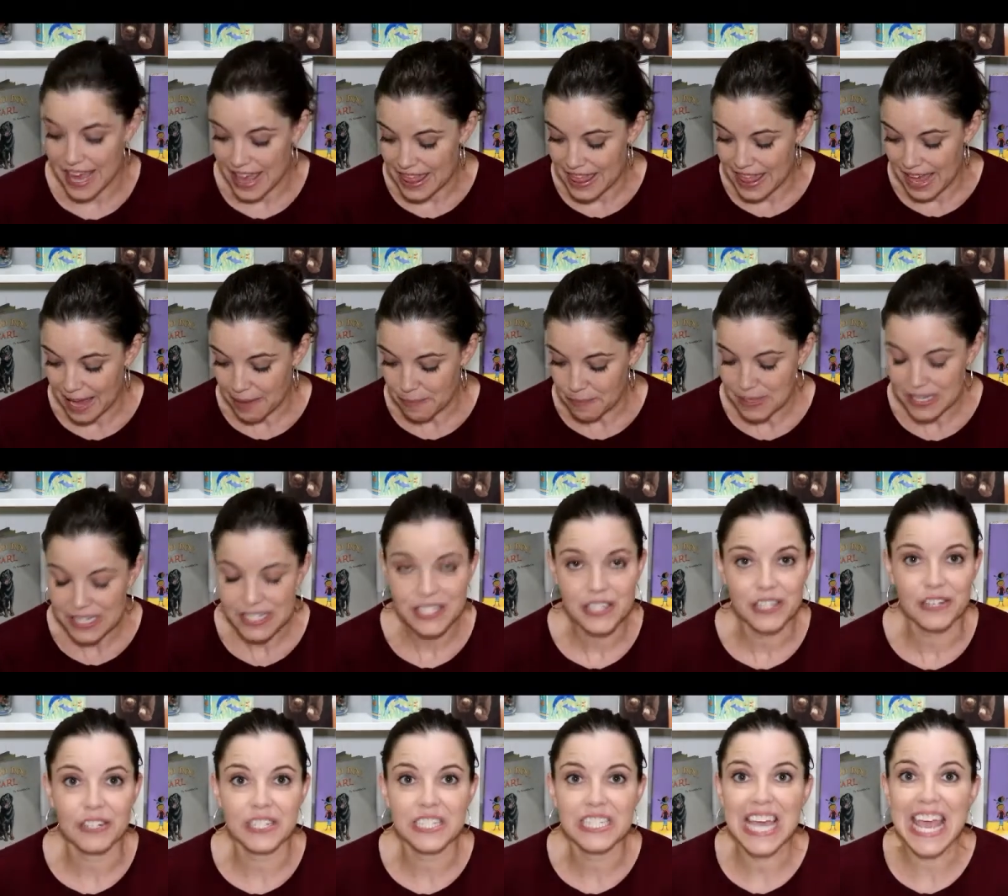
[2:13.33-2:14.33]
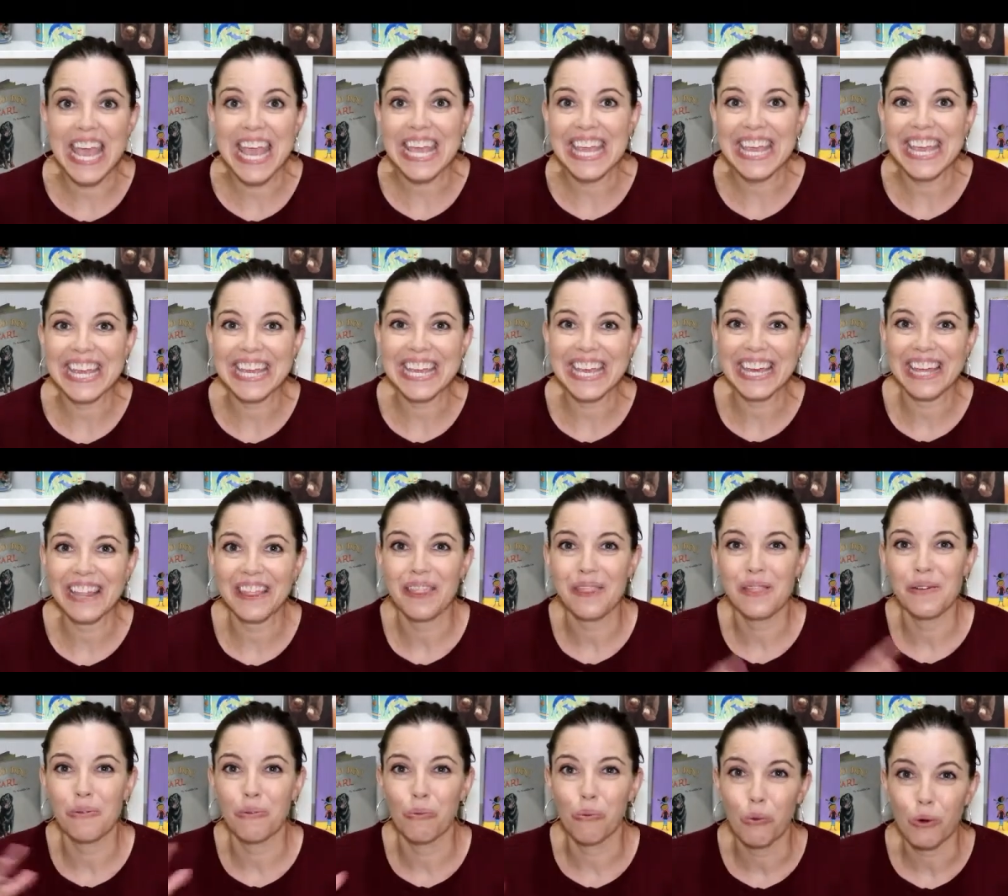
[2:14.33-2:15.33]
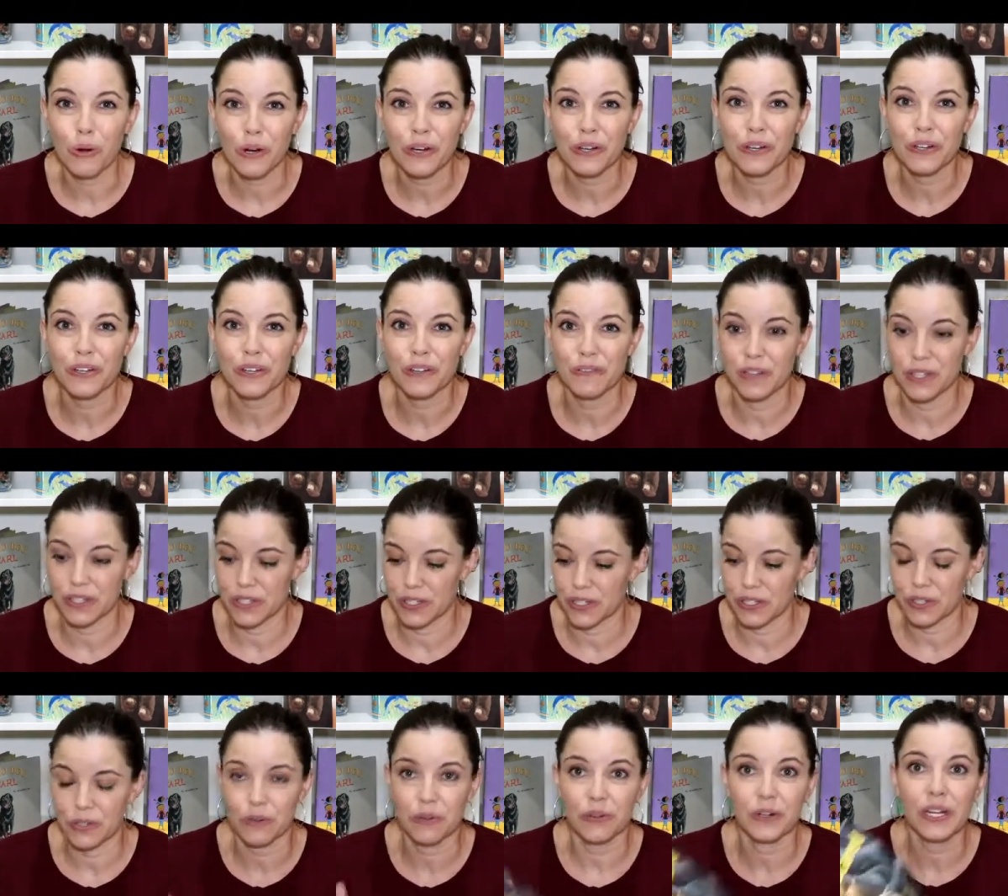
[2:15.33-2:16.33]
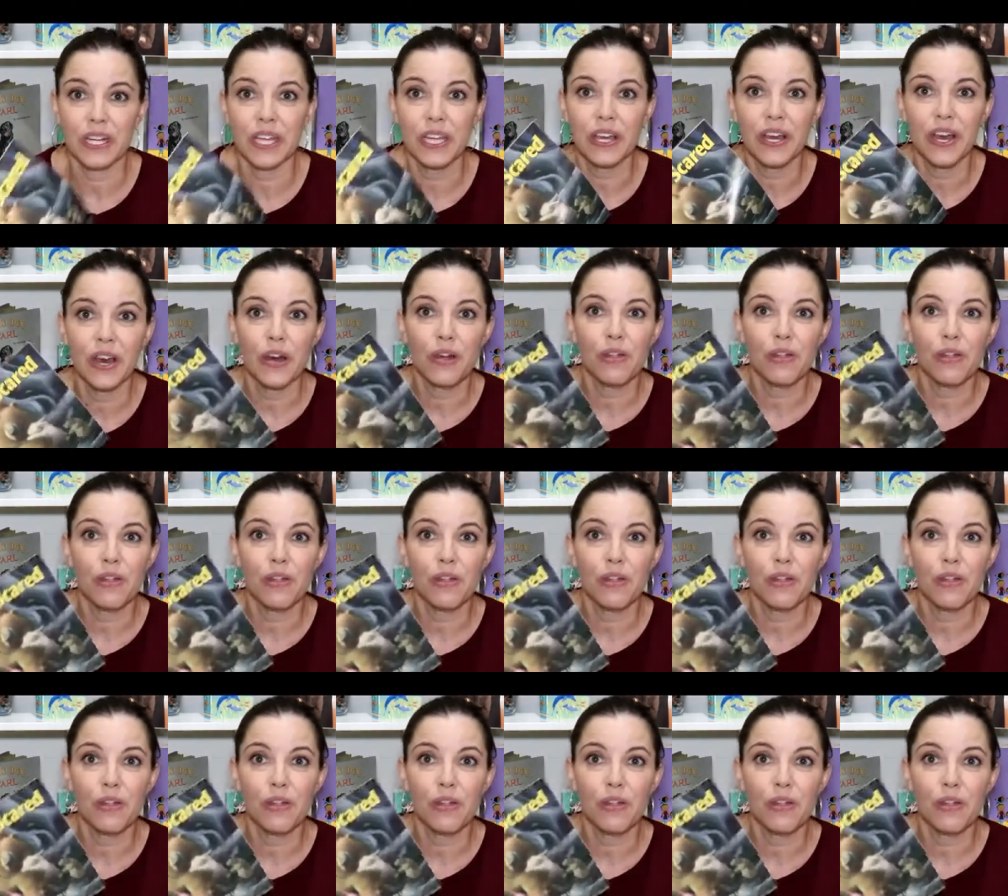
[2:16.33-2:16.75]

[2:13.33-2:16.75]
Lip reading: that means they're taking in the world of the story